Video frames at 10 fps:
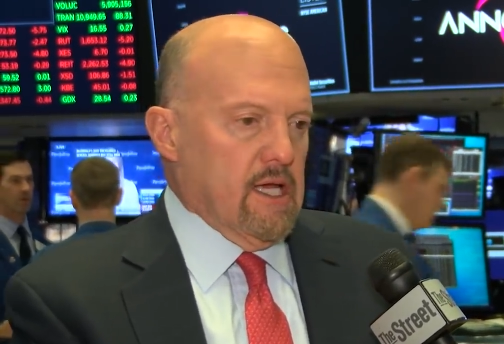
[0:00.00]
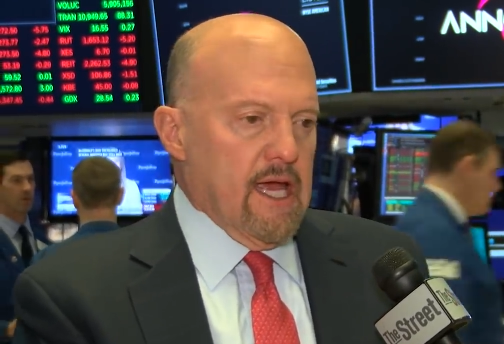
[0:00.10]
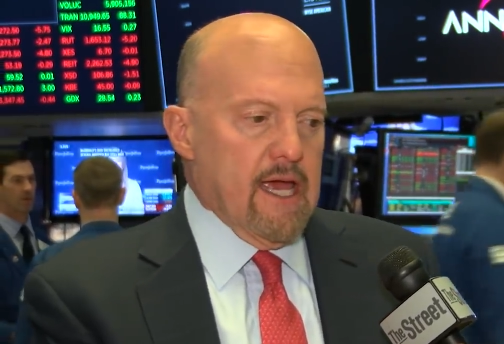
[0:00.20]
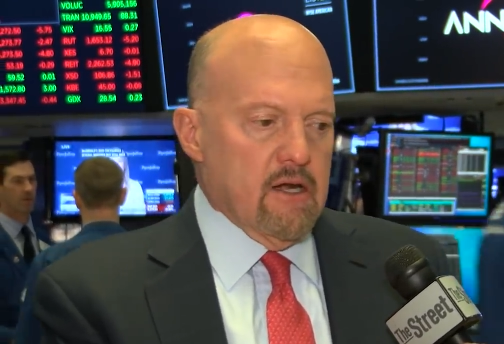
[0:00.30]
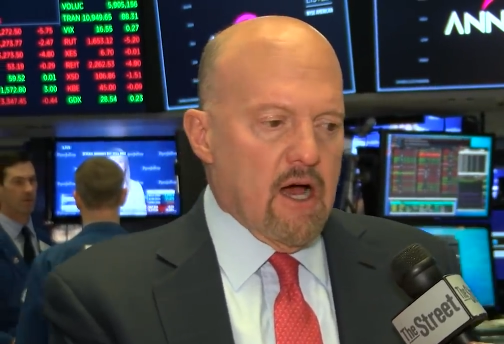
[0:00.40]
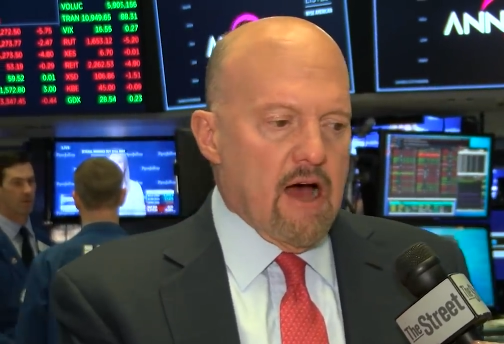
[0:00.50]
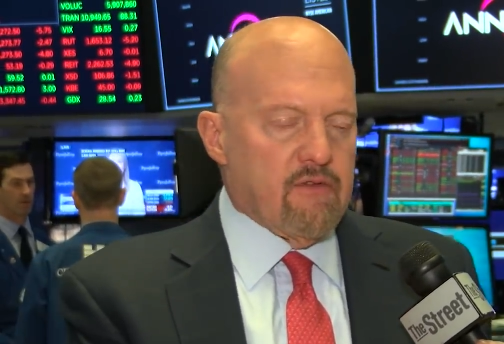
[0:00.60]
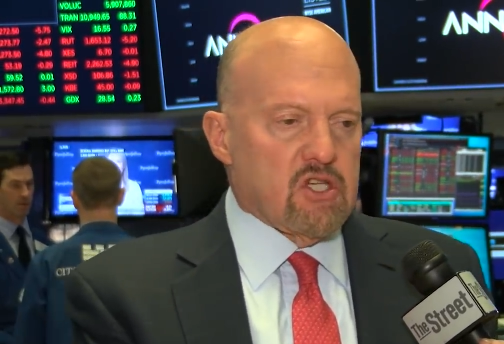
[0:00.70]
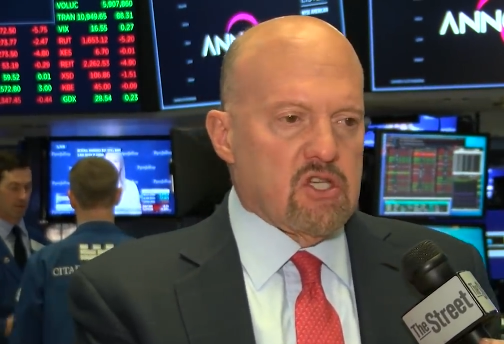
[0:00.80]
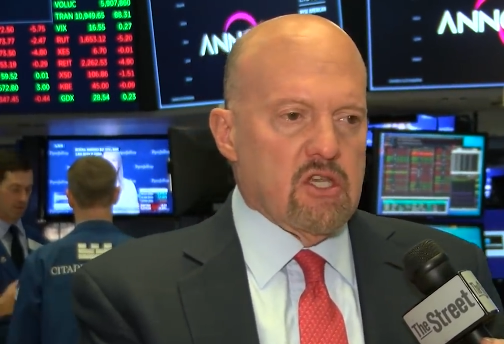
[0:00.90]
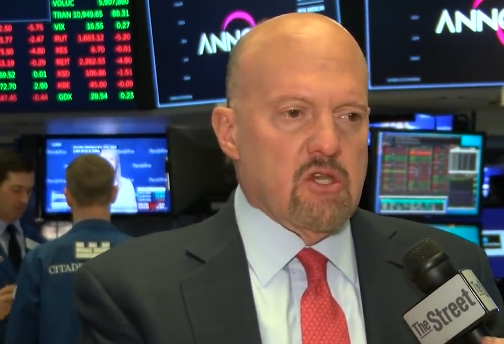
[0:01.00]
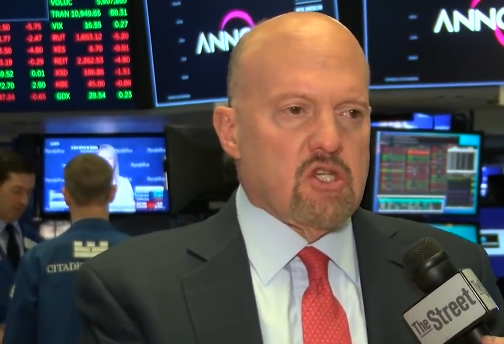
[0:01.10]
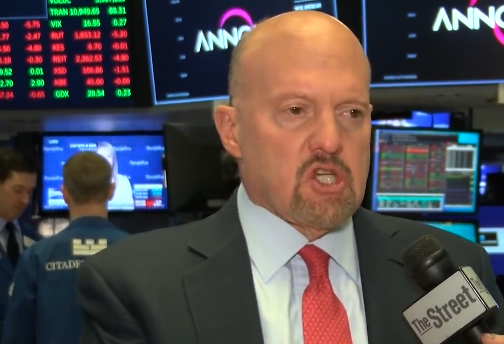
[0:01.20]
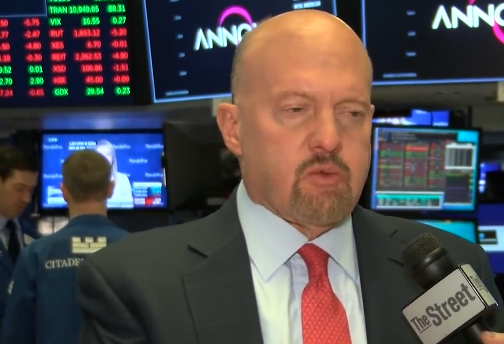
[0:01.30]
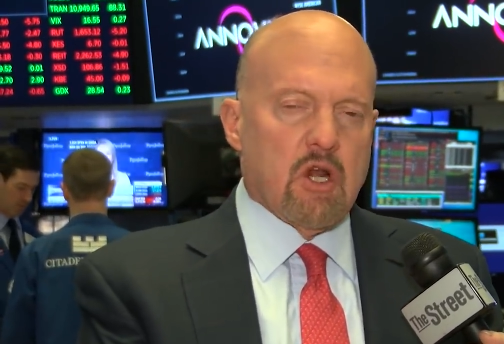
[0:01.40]
Speaker 1: And obviously, you
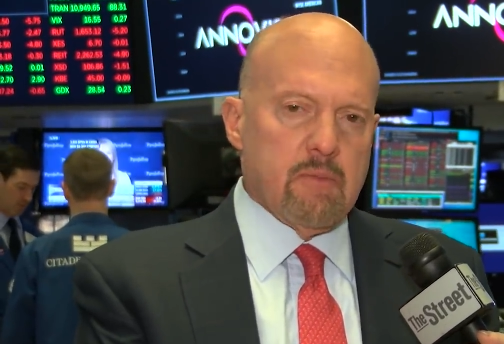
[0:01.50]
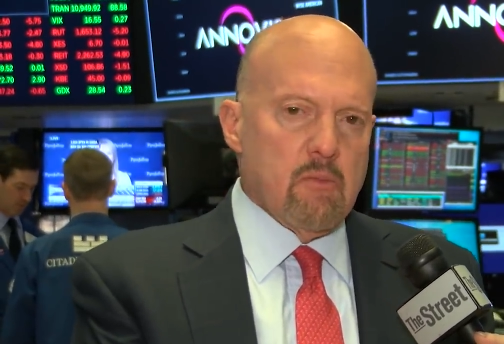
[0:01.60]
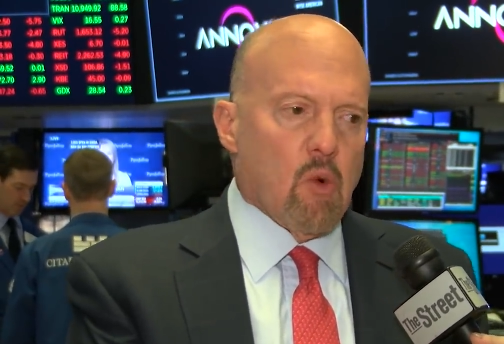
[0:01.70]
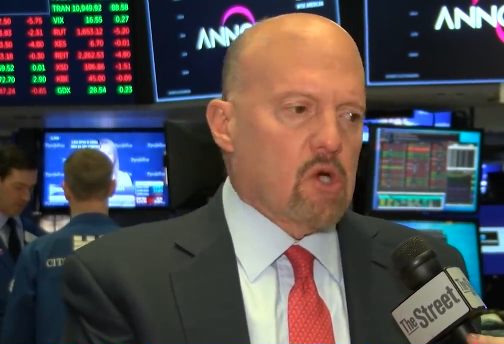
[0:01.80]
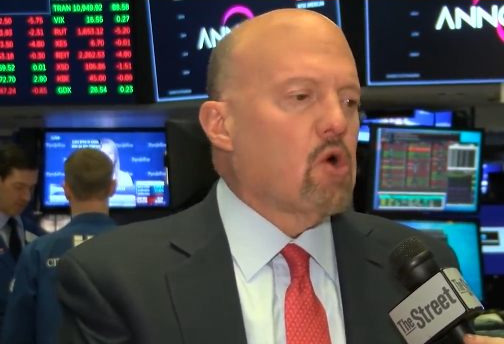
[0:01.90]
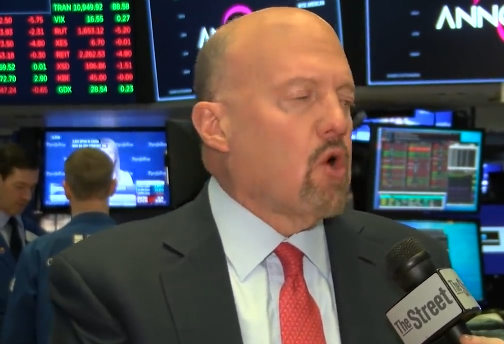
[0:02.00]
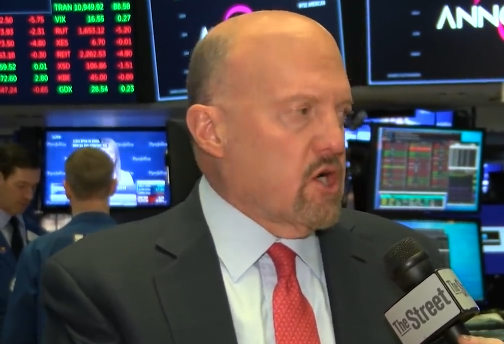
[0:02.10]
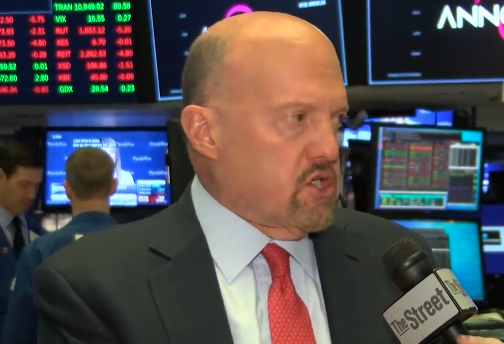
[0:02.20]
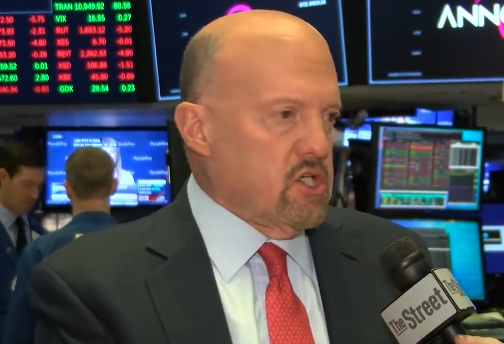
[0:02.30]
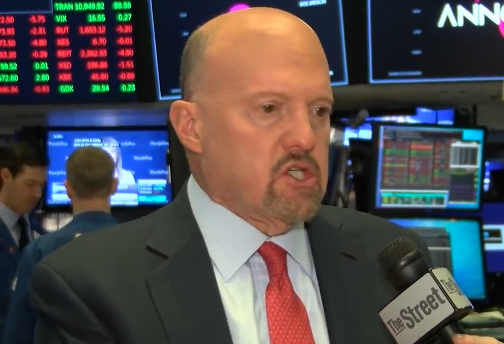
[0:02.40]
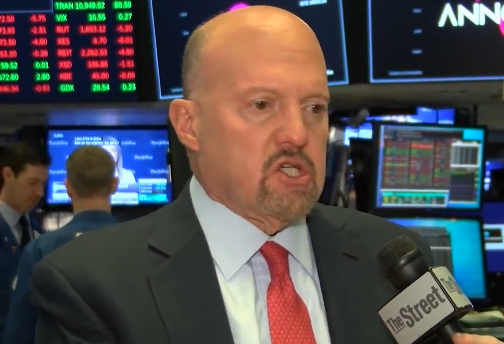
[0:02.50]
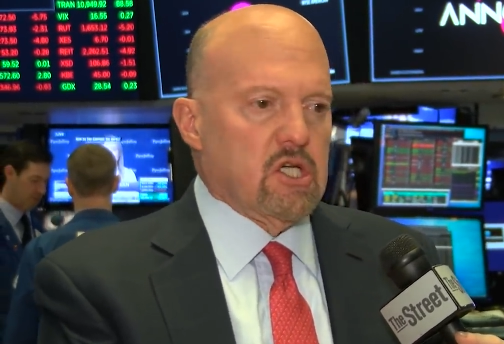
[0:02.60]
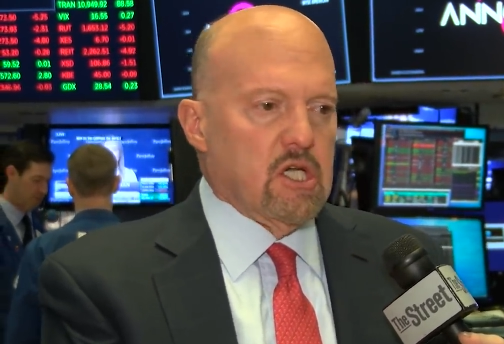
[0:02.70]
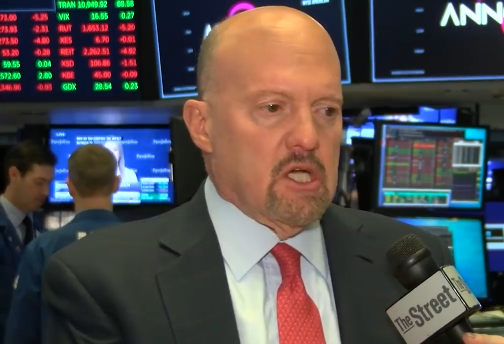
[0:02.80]
just want to be more cautious.